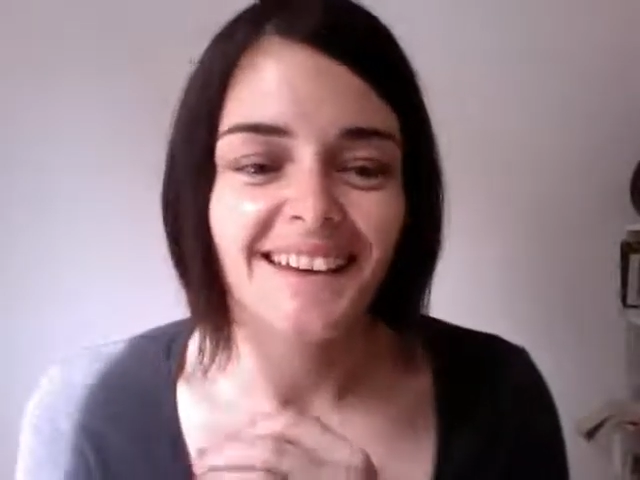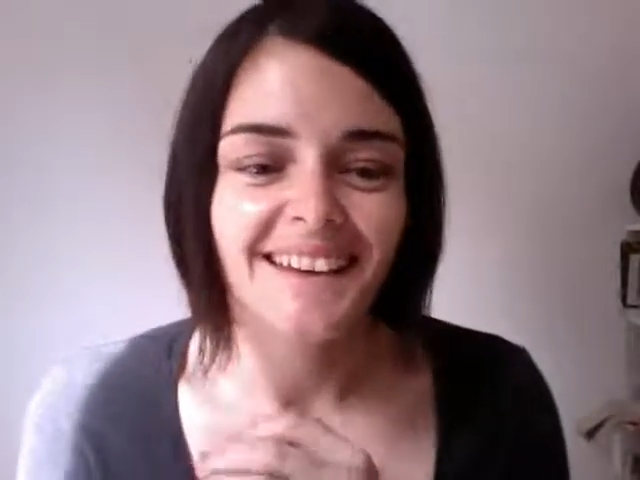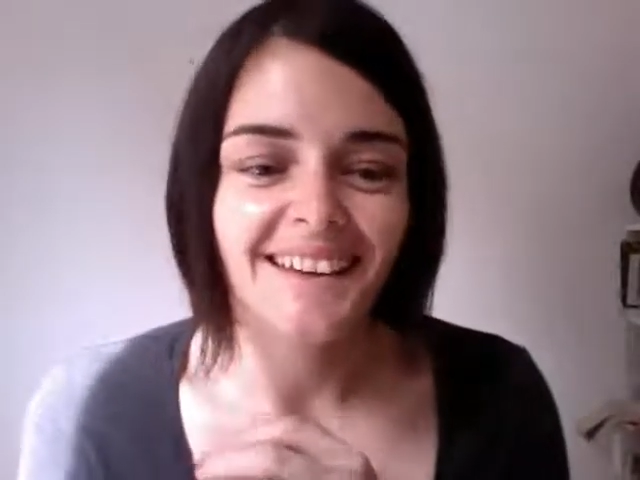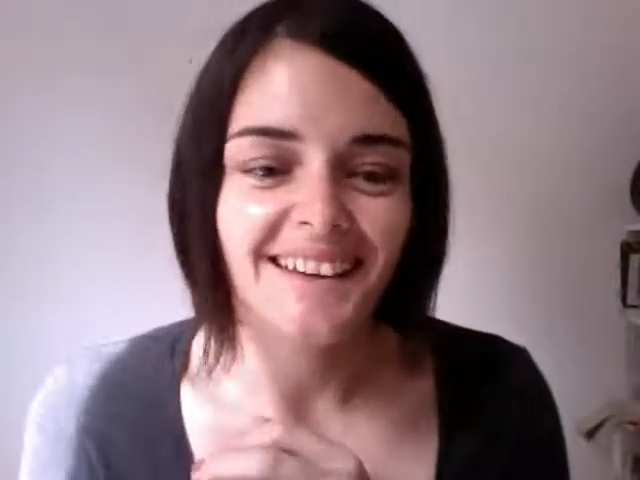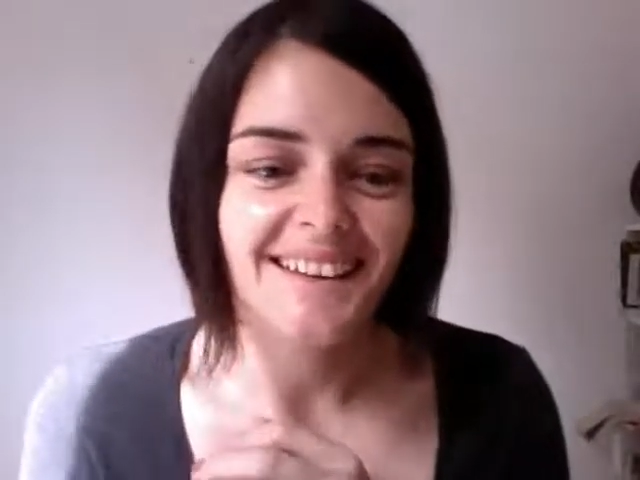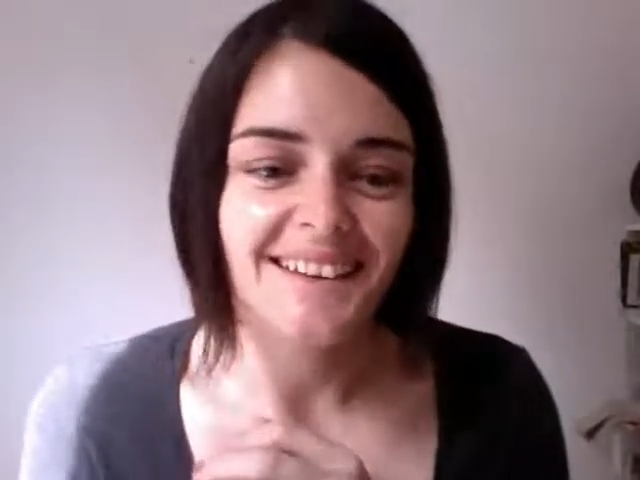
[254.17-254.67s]

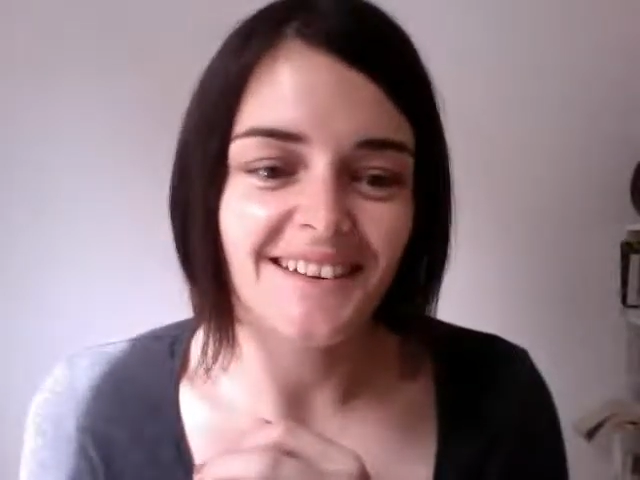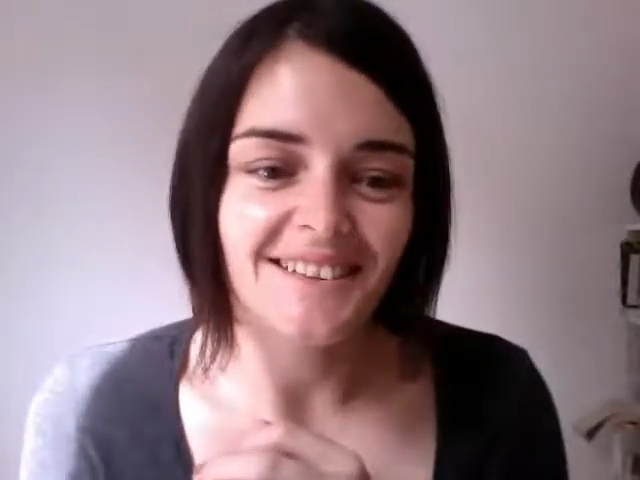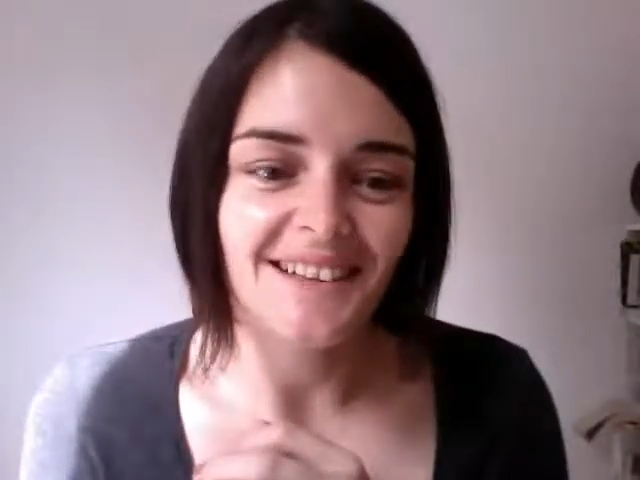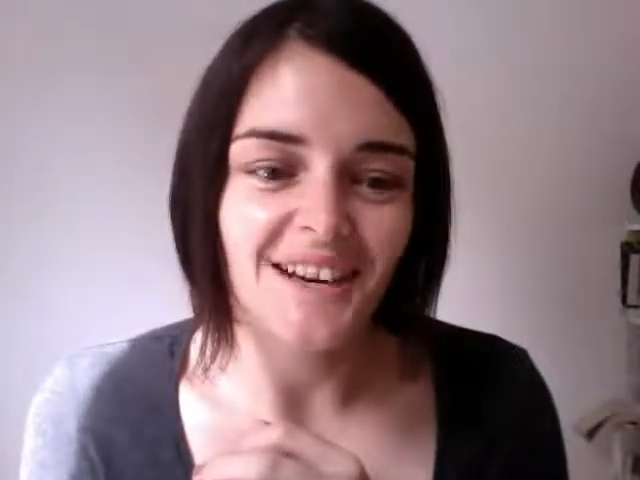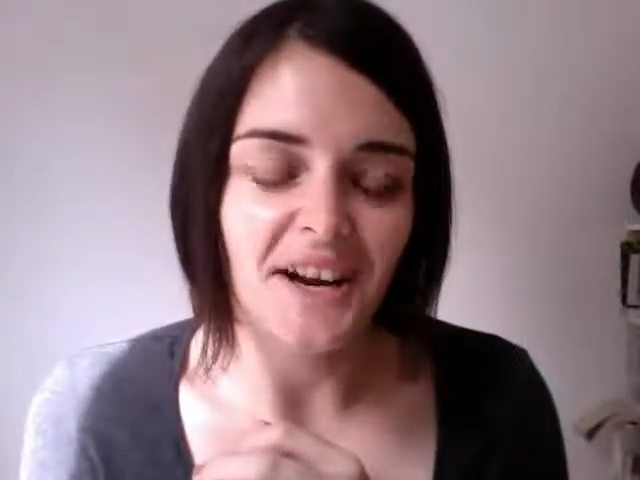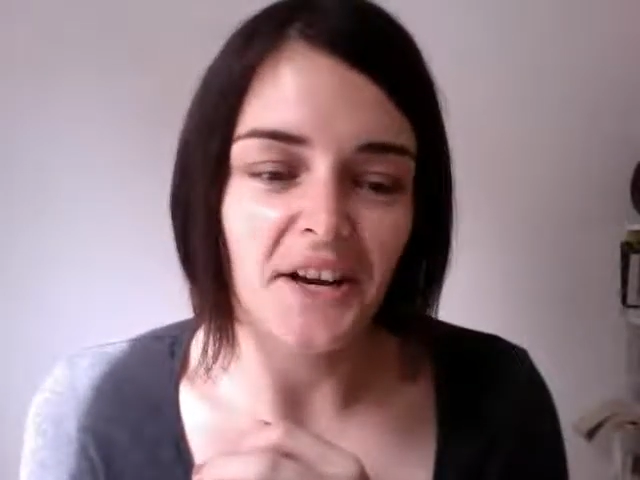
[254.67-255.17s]
yeah, that
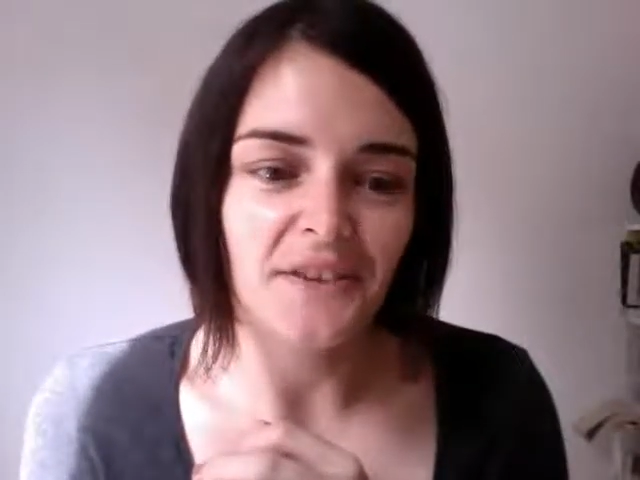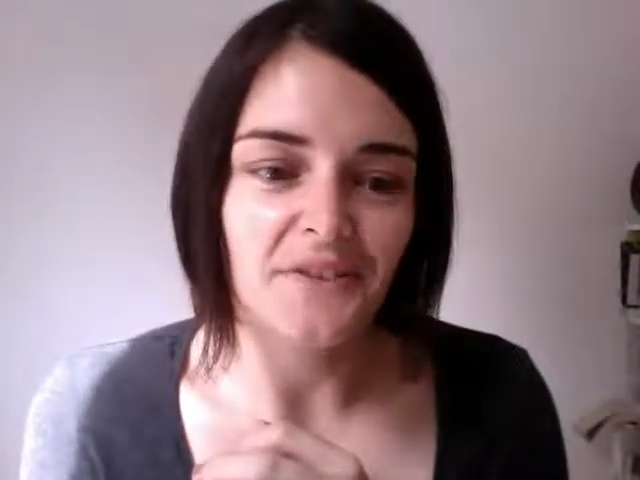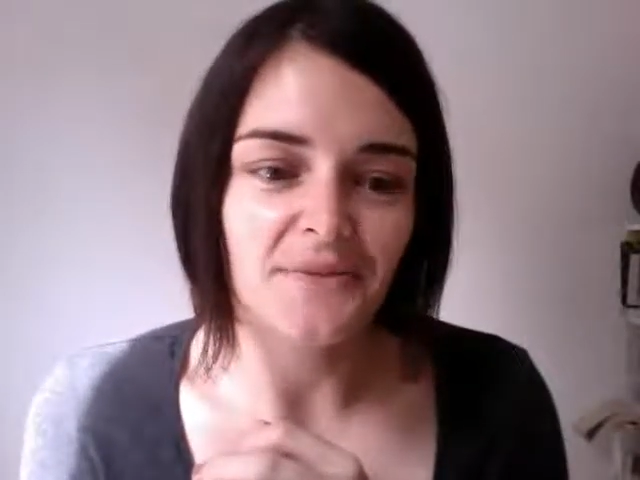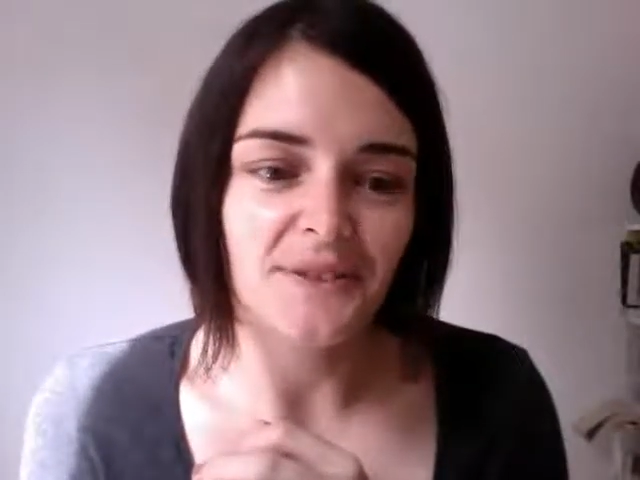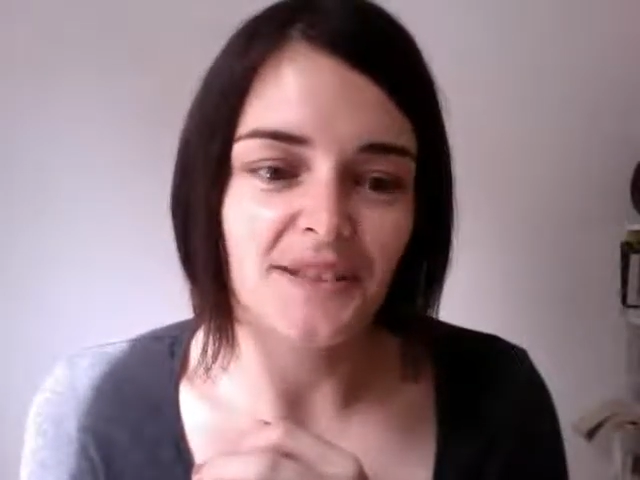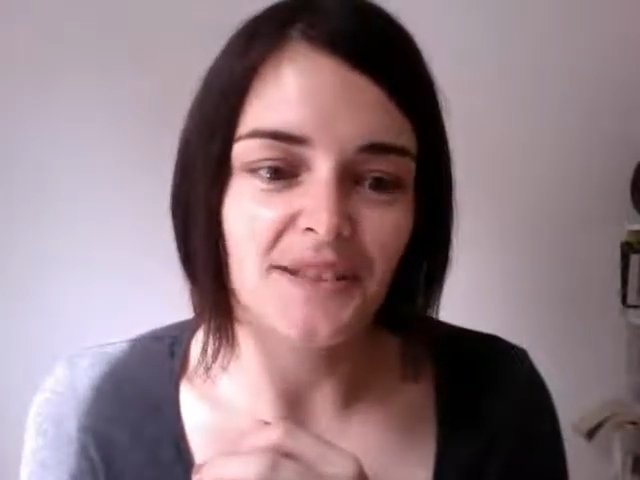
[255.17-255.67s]
was kind of
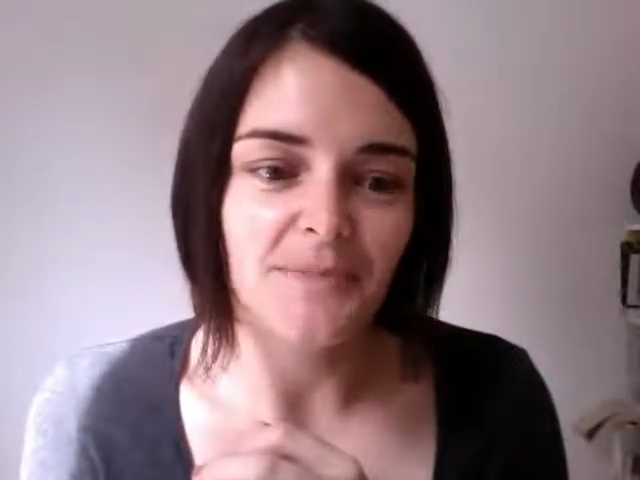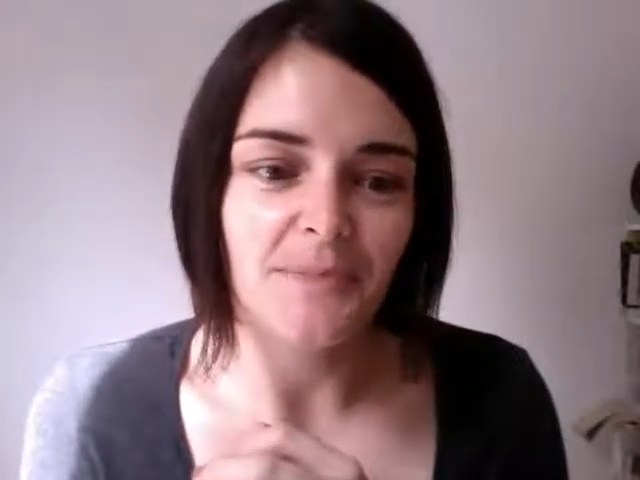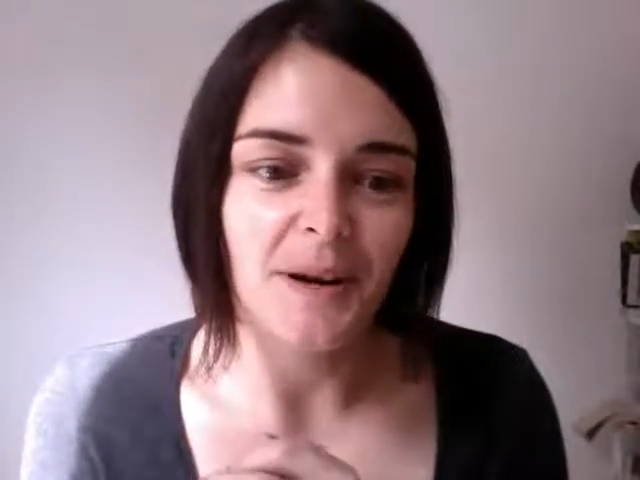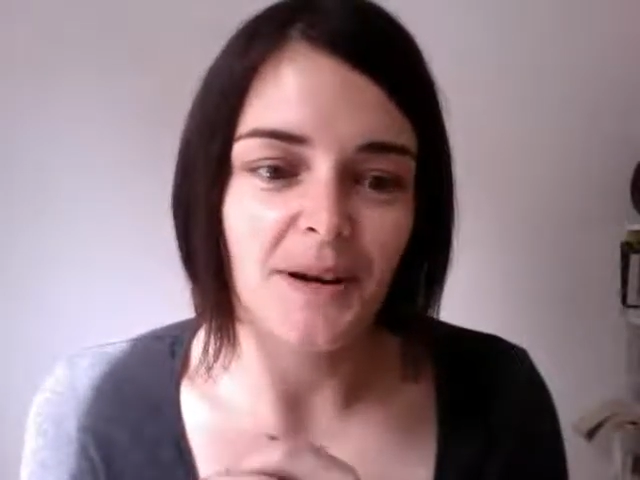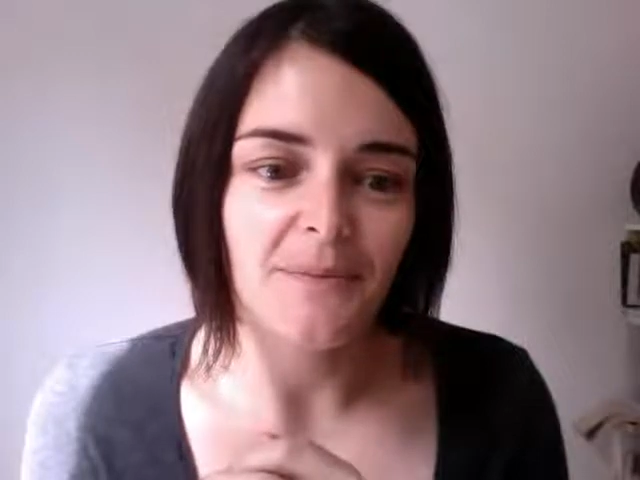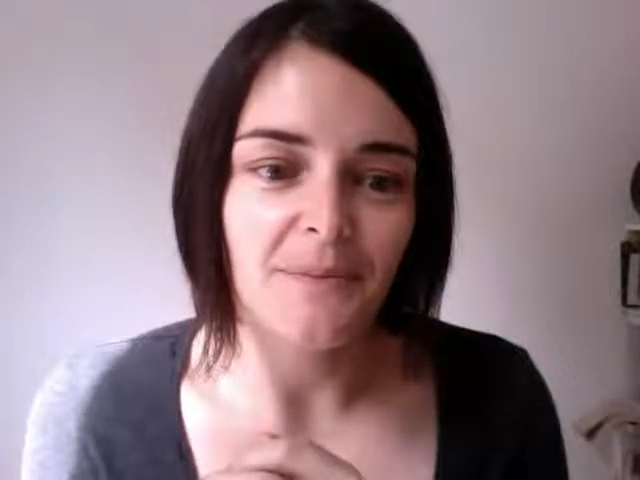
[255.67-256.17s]
what
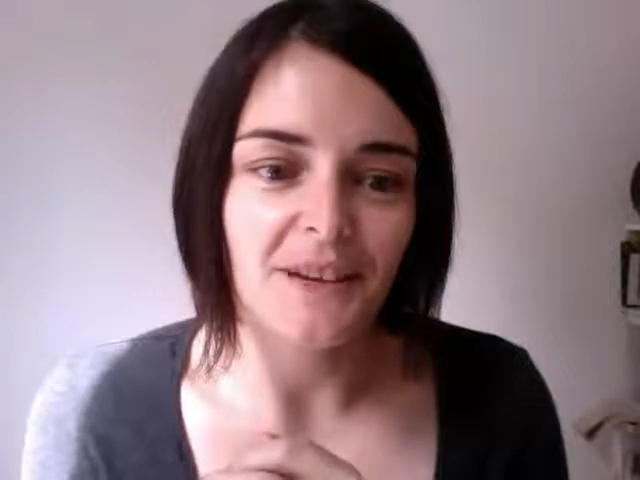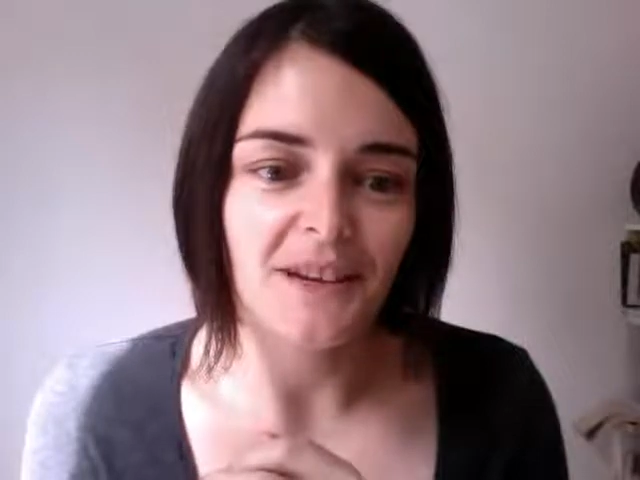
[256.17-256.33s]
inspired me.